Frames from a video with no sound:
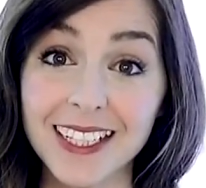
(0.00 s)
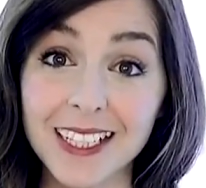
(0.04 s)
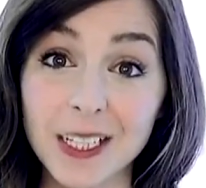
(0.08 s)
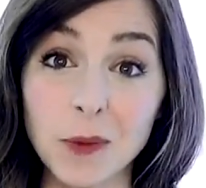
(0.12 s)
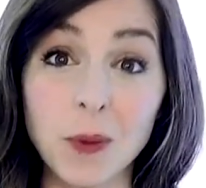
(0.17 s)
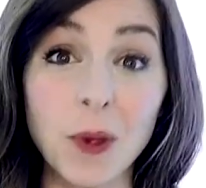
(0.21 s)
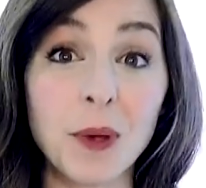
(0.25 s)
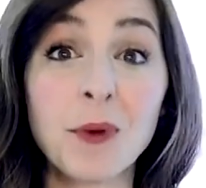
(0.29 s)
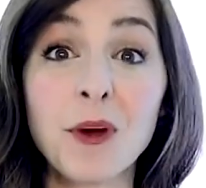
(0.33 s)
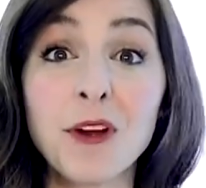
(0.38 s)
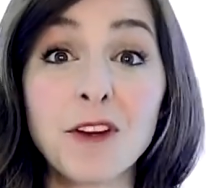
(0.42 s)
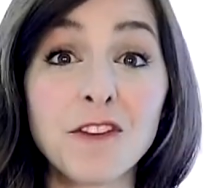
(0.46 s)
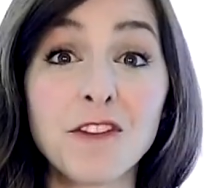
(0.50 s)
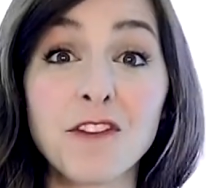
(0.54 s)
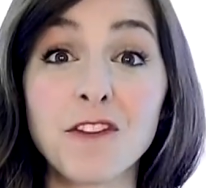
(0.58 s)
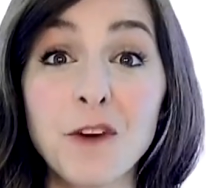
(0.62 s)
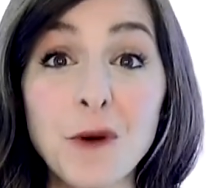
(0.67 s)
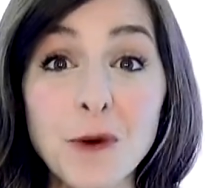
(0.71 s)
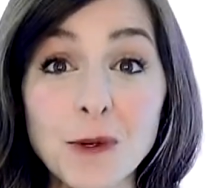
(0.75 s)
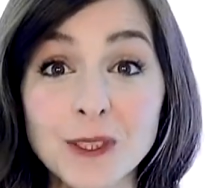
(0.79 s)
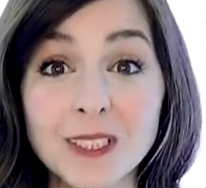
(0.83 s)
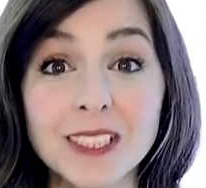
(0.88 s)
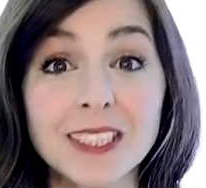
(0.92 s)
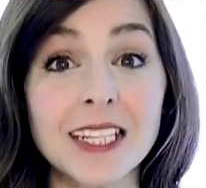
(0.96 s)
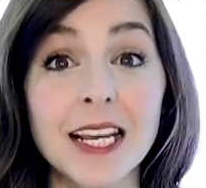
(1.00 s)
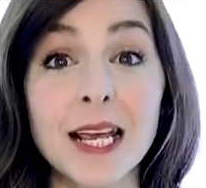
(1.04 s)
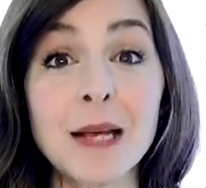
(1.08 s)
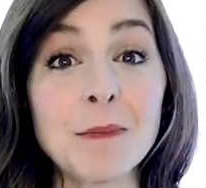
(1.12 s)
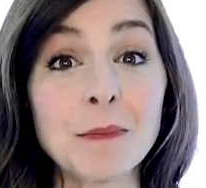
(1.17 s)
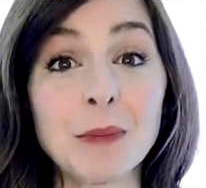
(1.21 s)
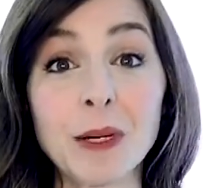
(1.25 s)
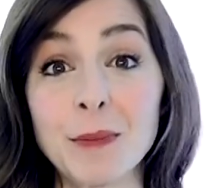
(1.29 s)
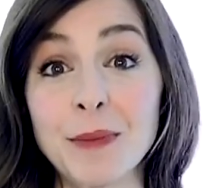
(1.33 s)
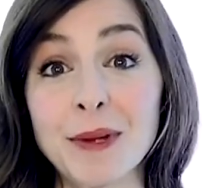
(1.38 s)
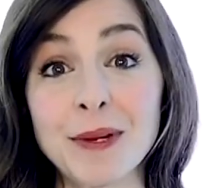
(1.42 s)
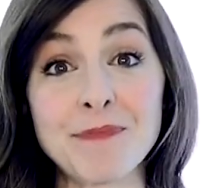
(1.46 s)
we weren't forced to
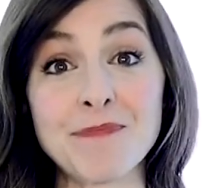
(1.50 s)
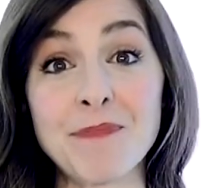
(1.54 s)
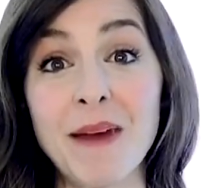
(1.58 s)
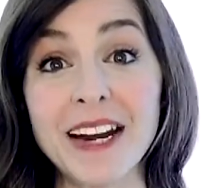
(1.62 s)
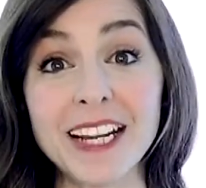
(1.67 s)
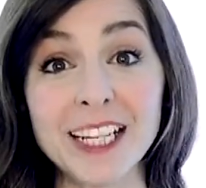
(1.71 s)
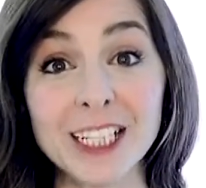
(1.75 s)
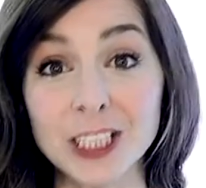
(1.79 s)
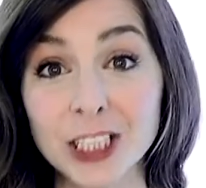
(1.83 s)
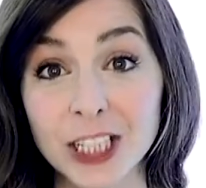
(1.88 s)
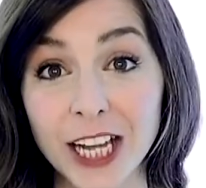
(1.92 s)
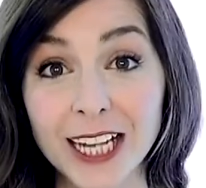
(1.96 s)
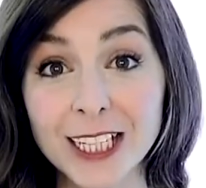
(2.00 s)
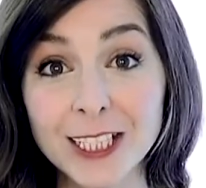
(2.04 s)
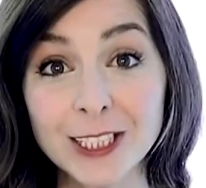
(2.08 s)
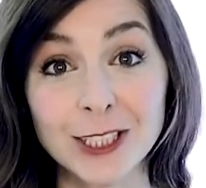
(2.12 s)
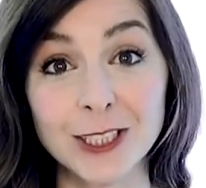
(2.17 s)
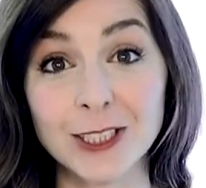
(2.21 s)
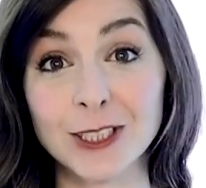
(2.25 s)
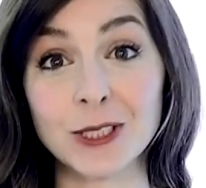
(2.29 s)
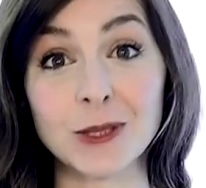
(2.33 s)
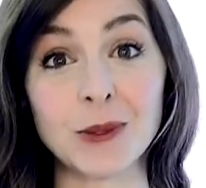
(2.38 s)
implement many changes